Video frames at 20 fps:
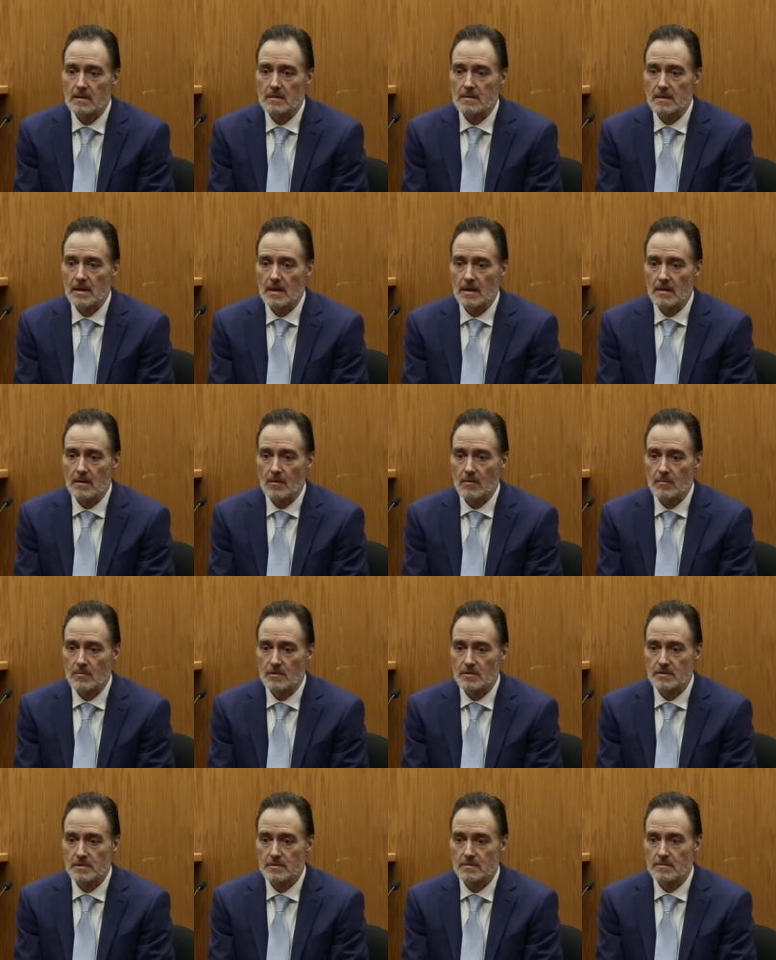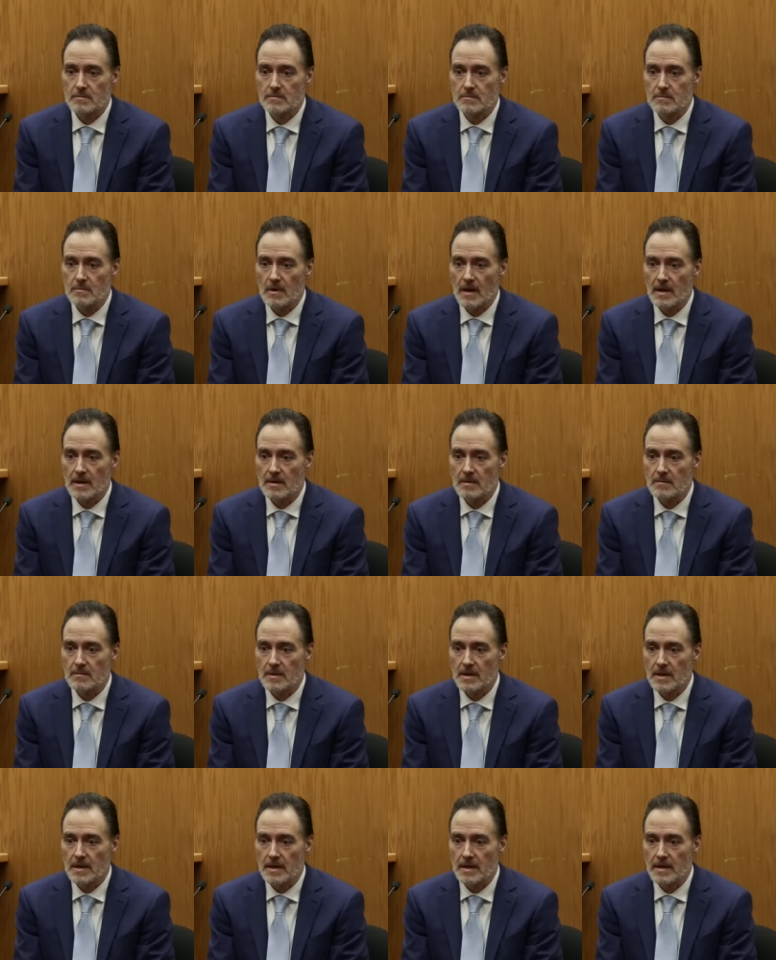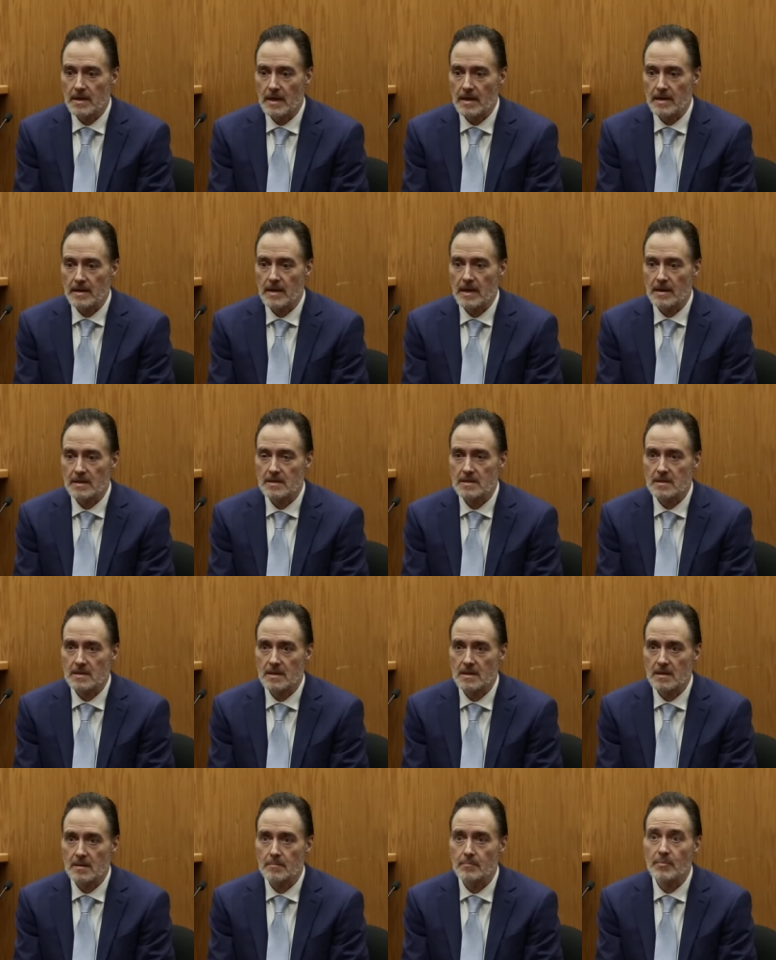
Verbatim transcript: Yeah, almost right away I got uh,